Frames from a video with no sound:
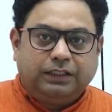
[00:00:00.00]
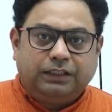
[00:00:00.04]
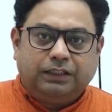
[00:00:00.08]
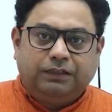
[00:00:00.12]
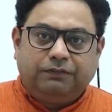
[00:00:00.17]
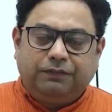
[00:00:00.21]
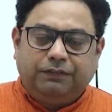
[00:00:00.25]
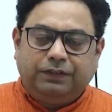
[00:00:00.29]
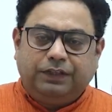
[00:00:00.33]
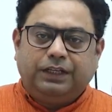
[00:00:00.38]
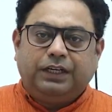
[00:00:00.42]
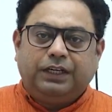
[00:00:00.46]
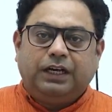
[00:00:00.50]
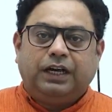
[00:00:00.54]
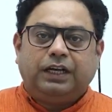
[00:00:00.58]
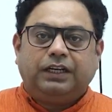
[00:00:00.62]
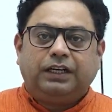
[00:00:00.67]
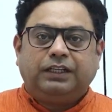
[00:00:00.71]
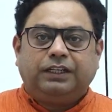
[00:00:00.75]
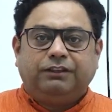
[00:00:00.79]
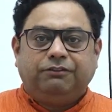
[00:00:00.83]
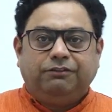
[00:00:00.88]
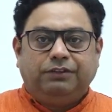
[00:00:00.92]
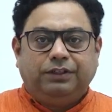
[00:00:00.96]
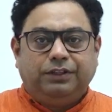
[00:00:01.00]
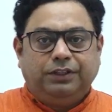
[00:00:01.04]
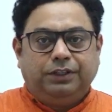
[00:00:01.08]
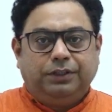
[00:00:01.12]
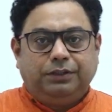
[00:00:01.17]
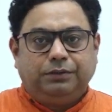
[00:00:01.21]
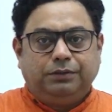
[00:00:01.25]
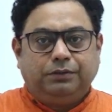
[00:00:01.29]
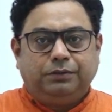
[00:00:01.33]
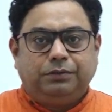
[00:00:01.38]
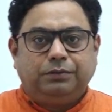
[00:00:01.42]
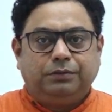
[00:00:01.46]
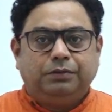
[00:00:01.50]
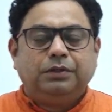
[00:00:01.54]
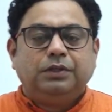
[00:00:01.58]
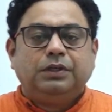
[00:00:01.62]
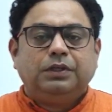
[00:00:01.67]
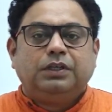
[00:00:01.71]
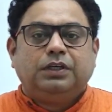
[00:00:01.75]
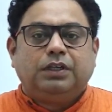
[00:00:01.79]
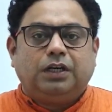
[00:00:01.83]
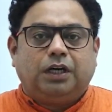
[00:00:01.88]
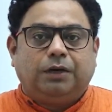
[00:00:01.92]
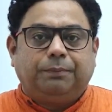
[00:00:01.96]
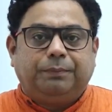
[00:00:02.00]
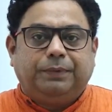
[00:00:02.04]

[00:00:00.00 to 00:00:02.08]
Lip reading: we are giving you a